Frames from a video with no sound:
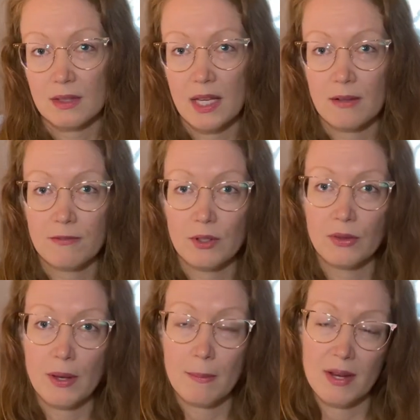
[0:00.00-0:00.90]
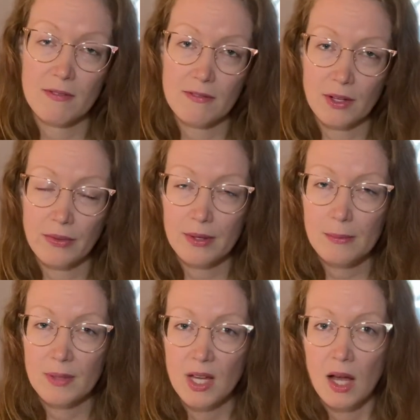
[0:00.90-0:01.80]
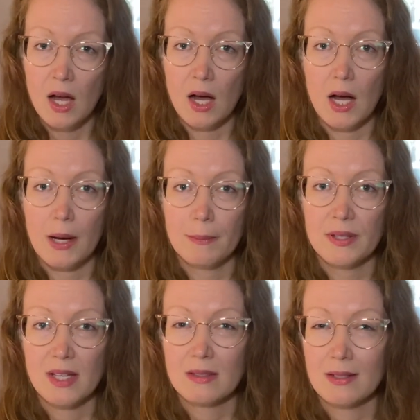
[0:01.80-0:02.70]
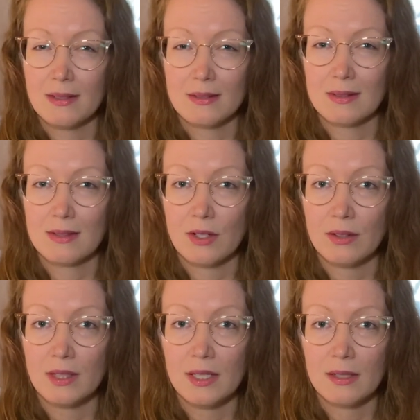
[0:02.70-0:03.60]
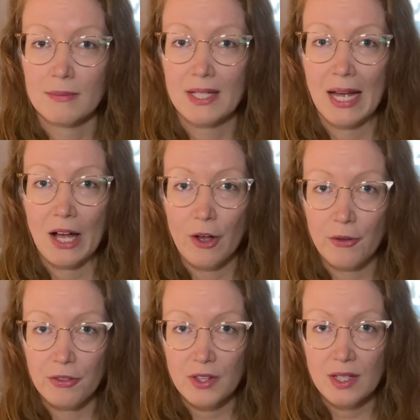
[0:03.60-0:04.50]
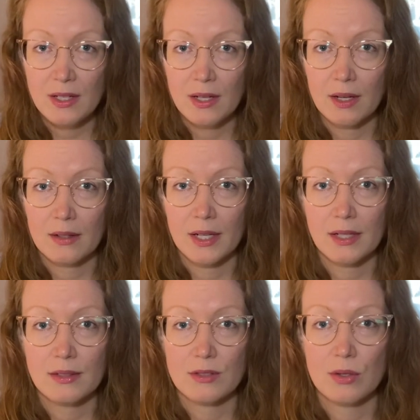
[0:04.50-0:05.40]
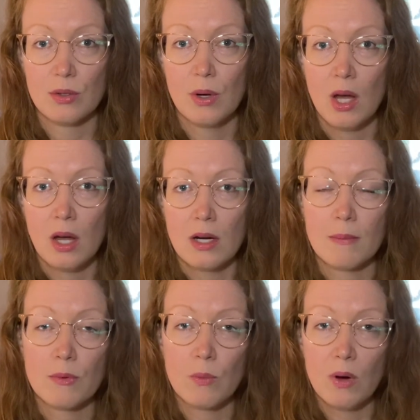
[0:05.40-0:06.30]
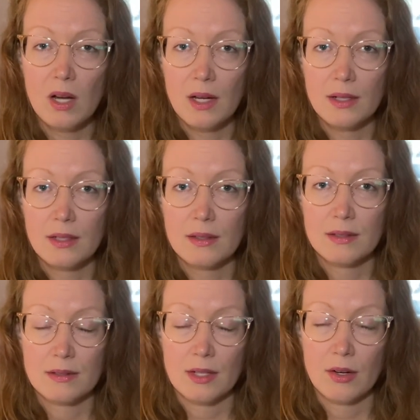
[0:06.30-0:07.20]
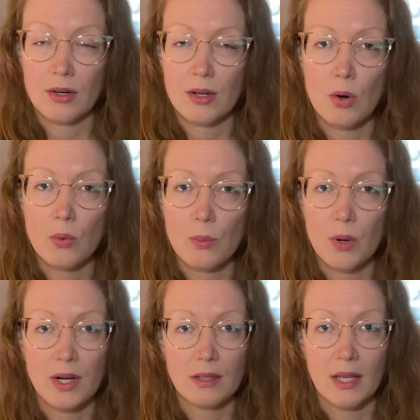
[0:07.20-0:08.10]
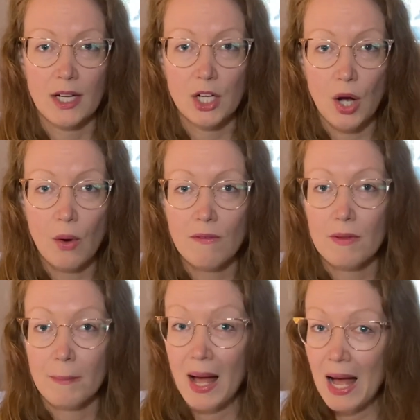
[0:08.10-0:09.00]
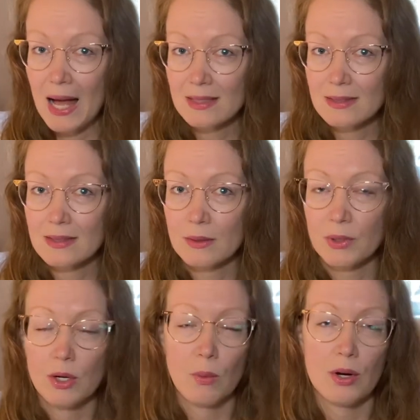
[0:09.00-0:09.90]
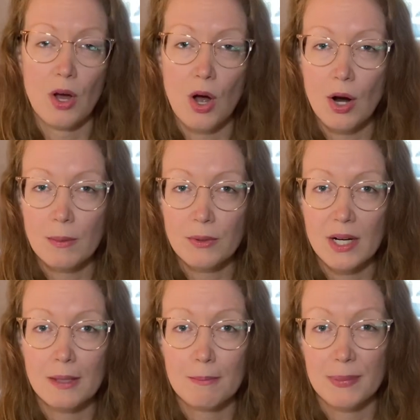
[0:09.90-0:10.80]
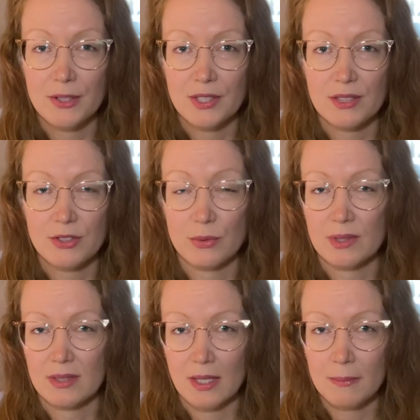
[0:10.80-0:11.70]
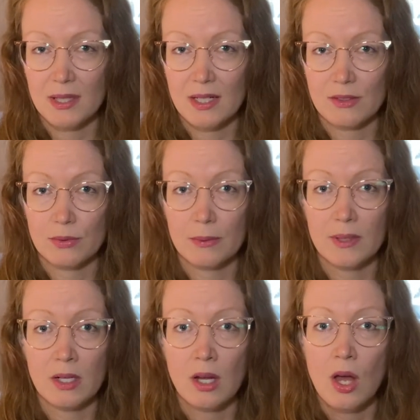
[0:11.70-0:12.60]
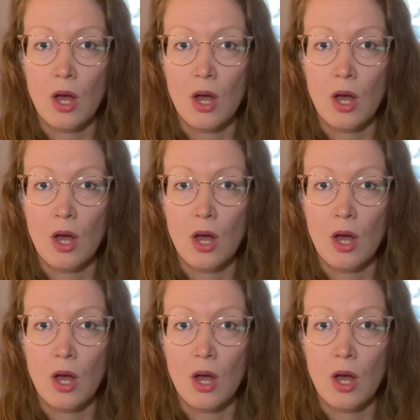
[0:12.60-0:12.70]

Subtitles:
they feel that men failed them. But that's not necessarily going to be healthy, okay? So number one, in this scenario, we want to let go of the past. We don't want to harbor any bitterness or resentment as a woman.